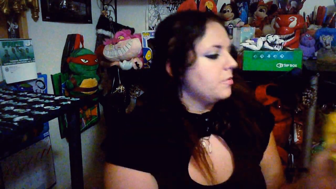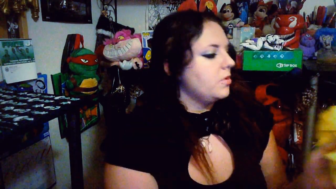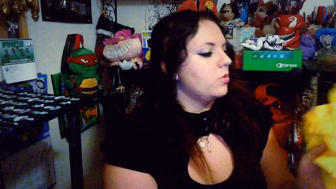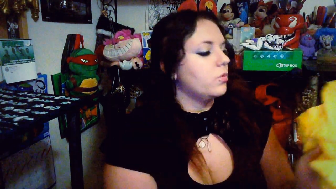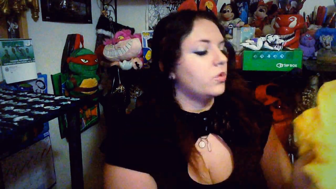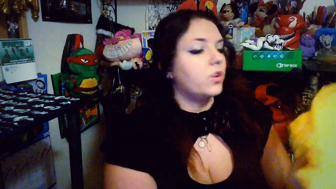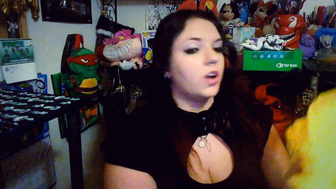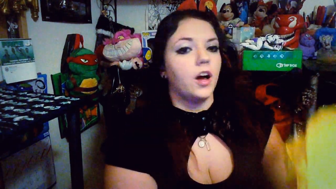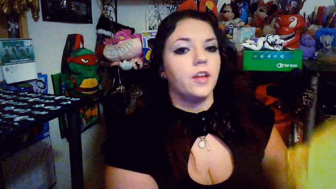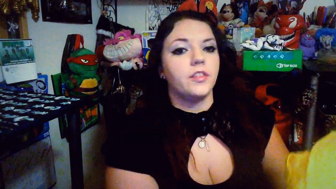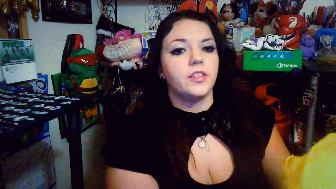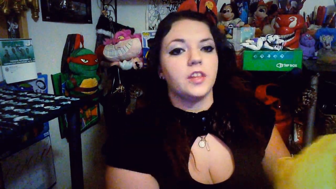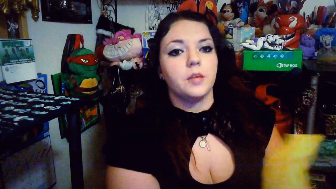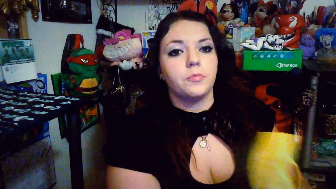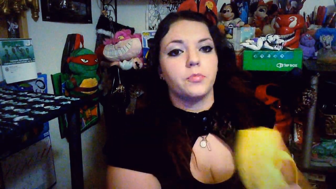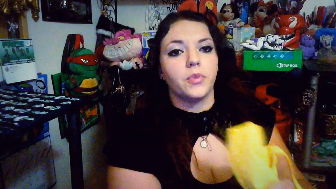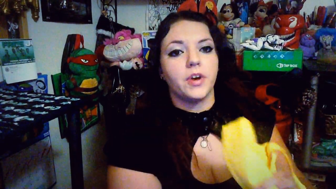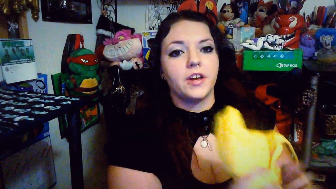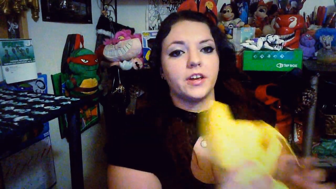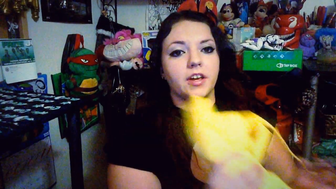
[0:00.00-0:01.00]
You've got the
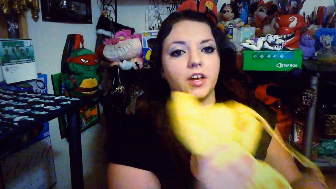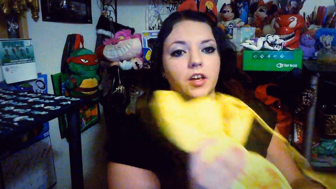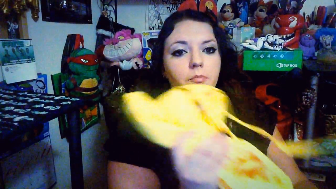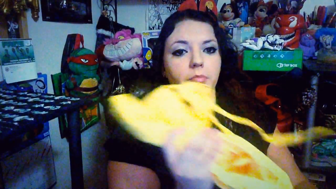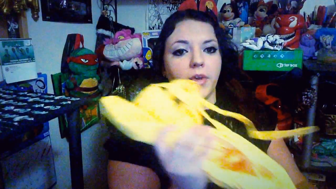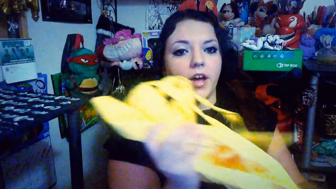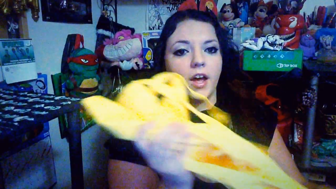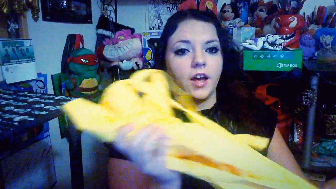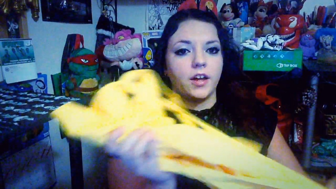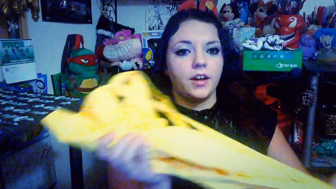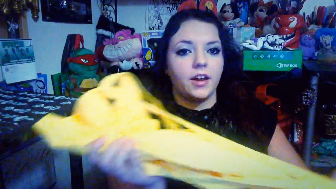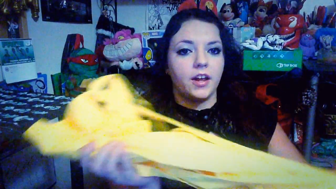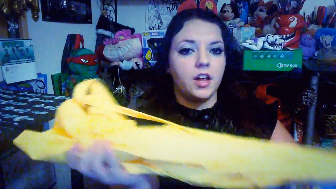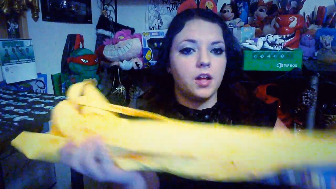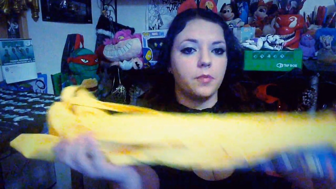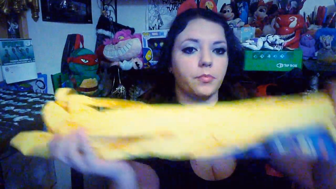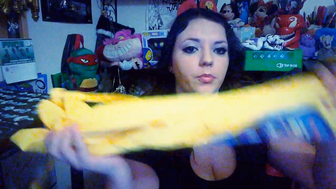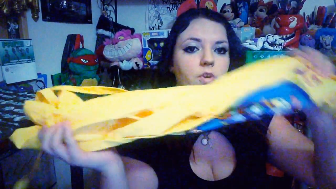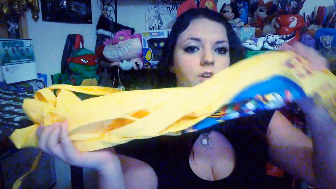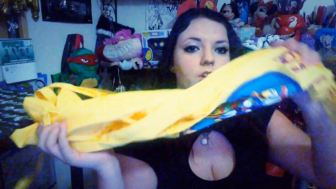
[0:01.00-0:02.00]
Breaking Bad
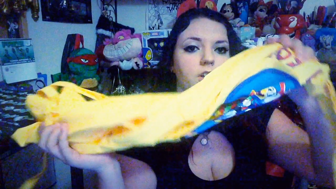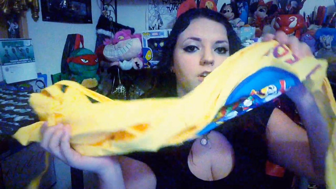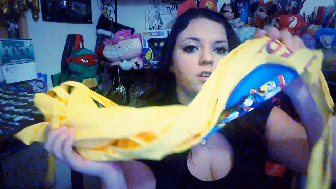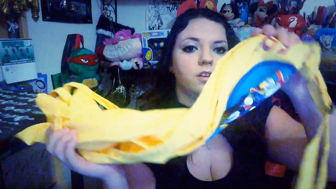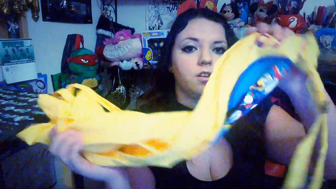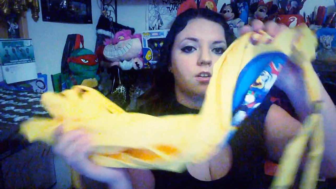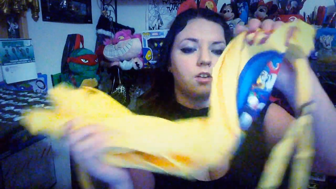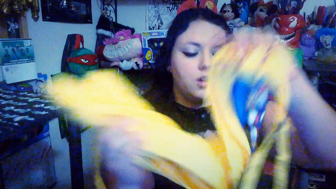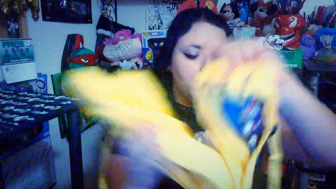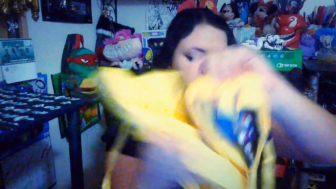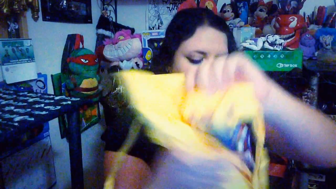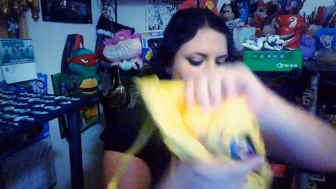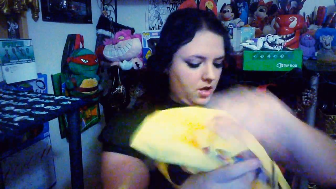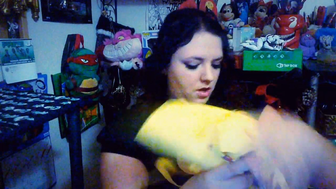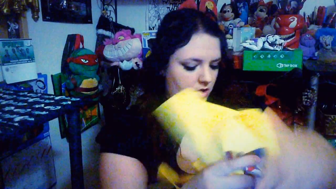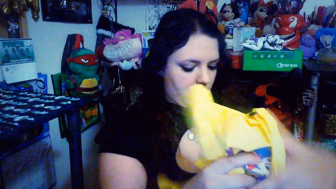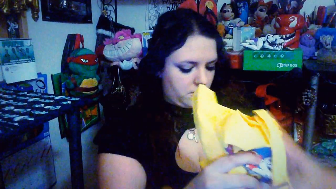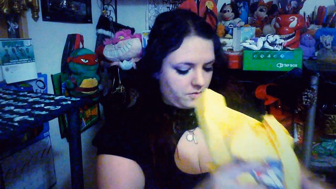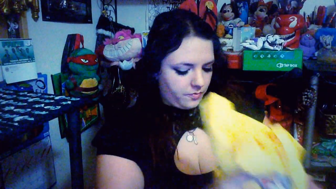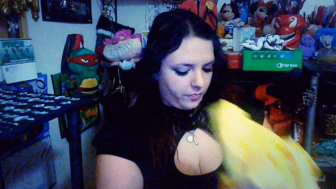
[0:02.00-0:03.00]
apron
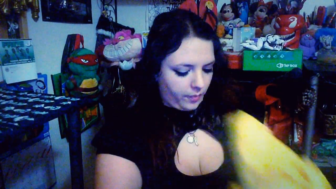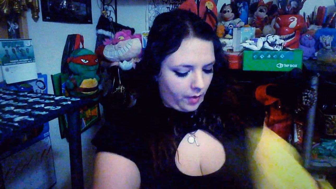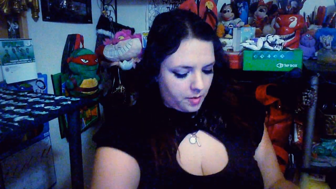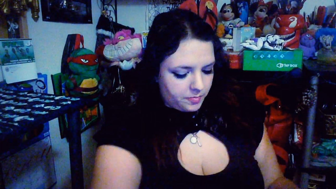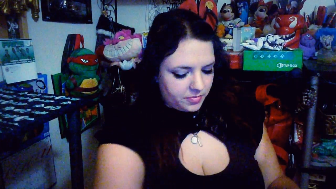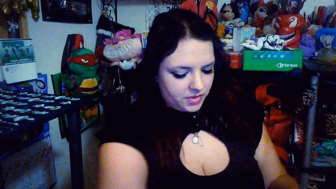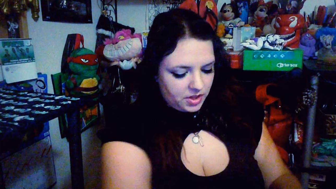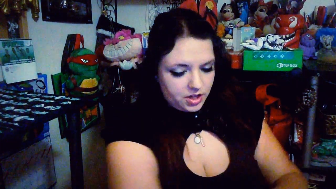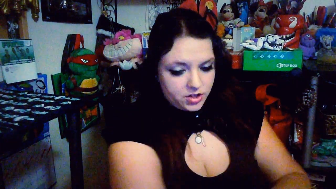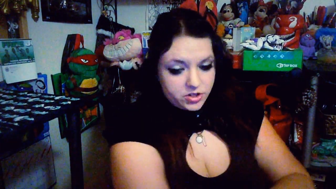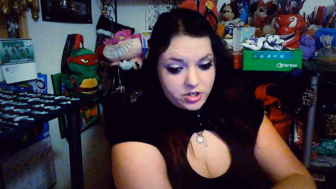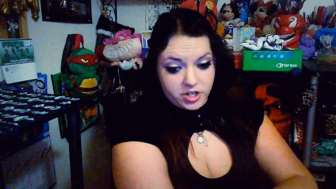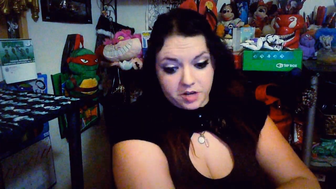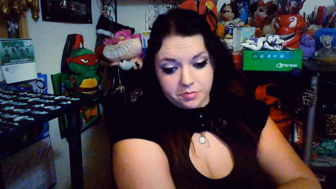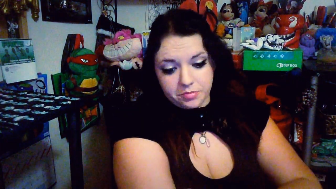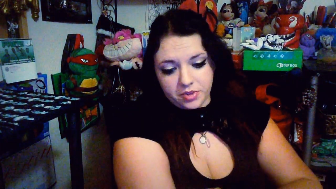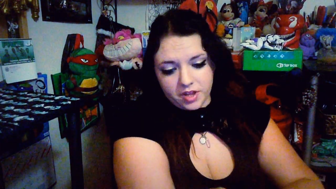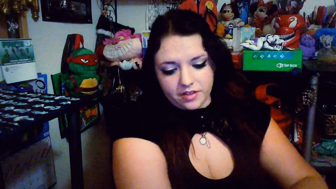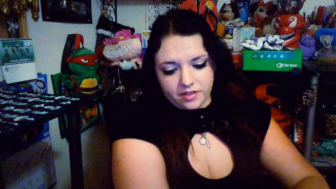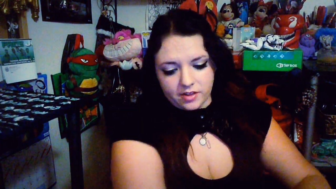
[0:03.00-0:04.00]
from the
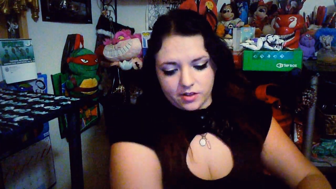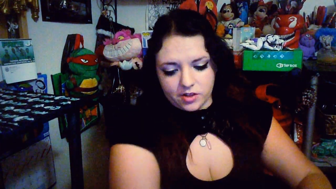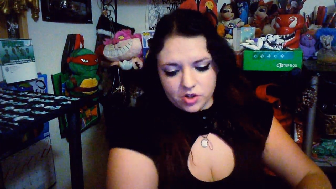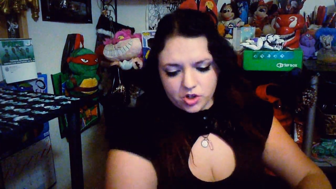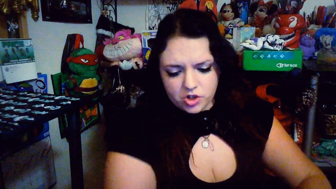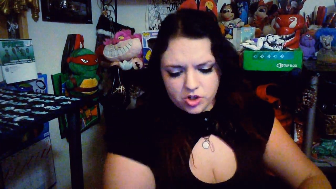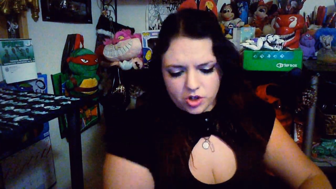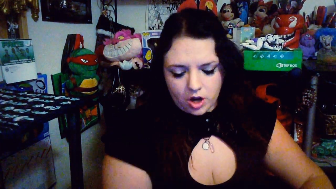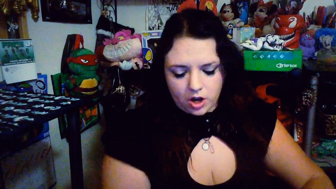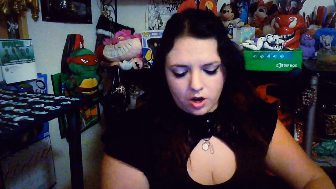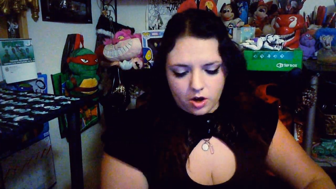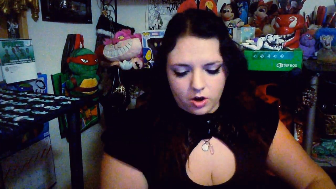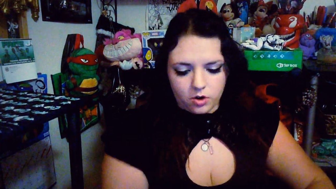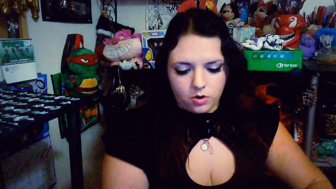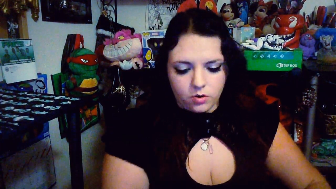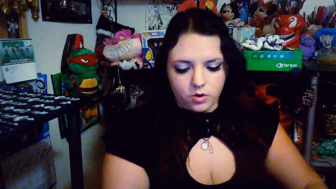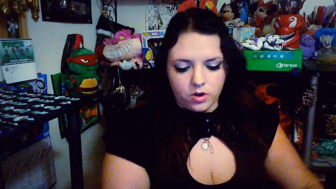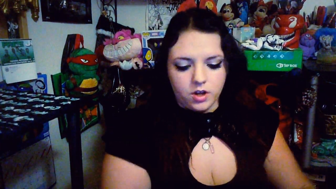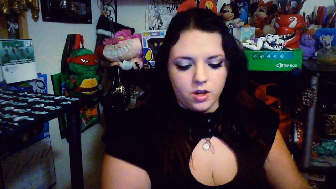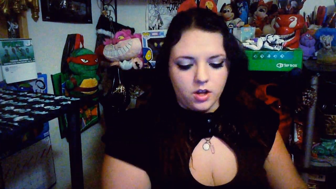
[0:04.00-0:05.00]
chicken place in the
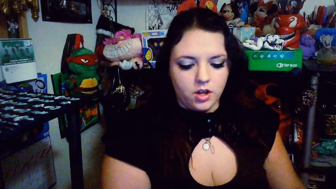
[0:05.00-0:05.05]
show.